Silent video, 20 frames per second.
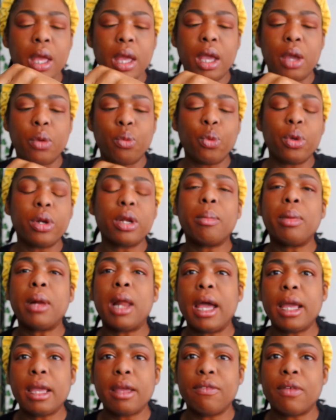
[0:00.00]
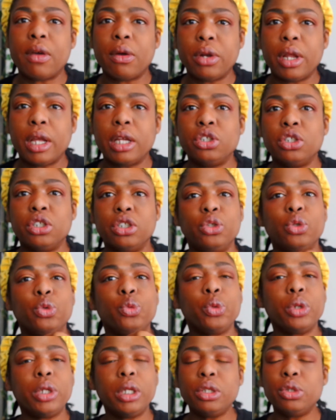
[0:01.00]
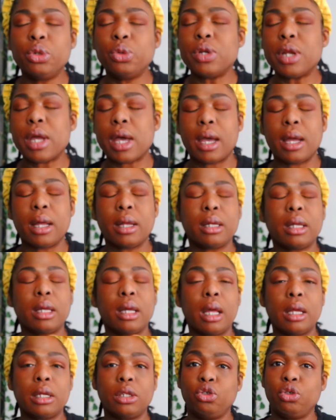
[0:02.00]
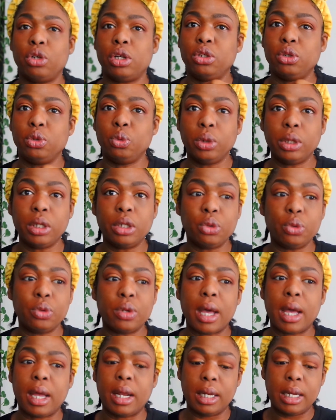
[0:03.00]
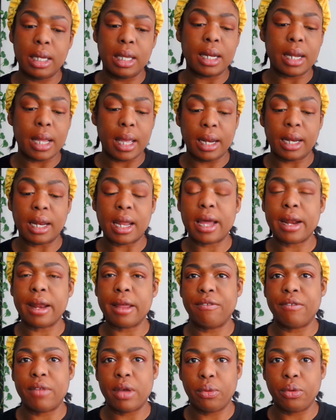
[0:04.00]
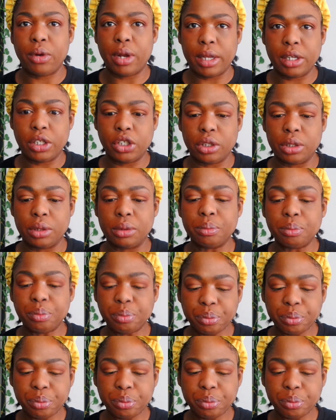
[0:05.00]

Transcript: And when applying foundation, you really do not, I stress, you really do not need a lot of foundation.